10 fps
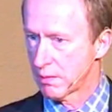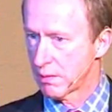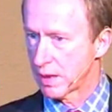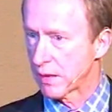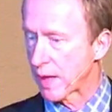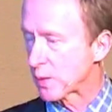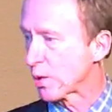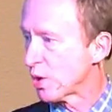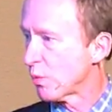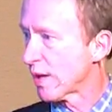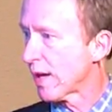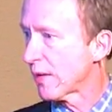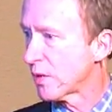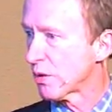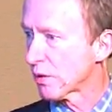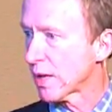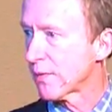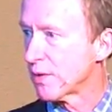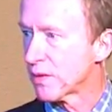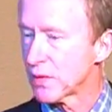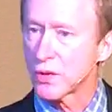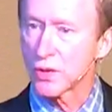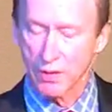if that's what you want to have in your life in the future.